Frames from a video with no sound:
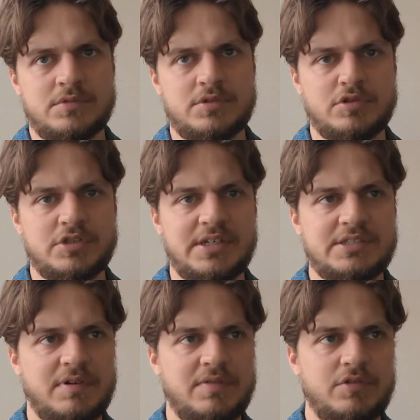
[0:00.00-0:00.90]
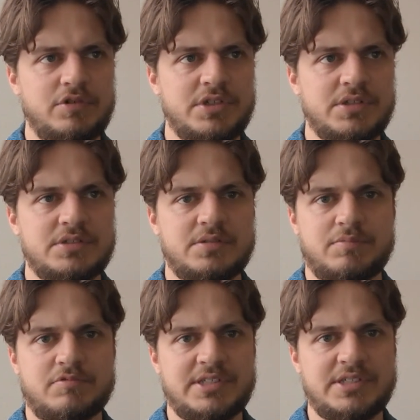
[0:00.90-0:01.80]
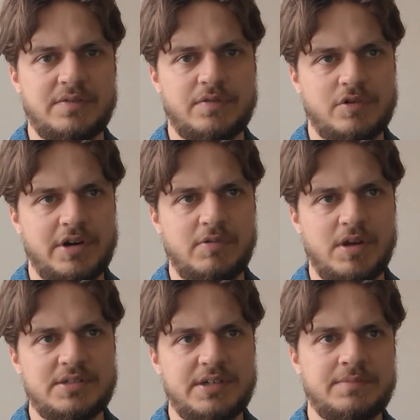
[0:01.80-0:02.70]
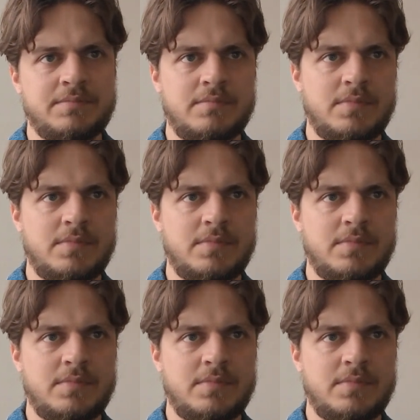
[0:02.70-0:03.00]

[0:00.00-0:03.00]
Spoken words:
socialist revolutions preaching for equality.